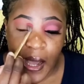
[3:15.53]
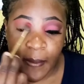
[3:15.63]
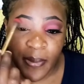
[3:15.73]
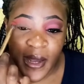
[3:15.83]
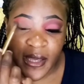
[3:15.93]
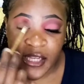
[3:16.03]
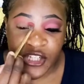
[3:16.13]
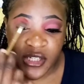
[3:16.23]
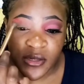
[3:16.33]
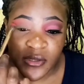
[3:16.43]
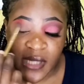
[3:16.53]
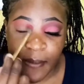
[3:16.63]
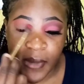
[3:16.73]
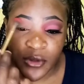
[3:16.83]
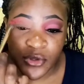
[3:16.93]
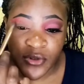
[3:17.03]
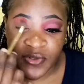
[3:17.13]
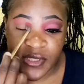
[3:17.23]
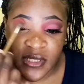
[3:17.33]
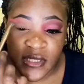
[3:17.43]
apply a generous amount of
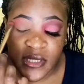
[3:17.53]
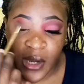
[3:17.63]
this.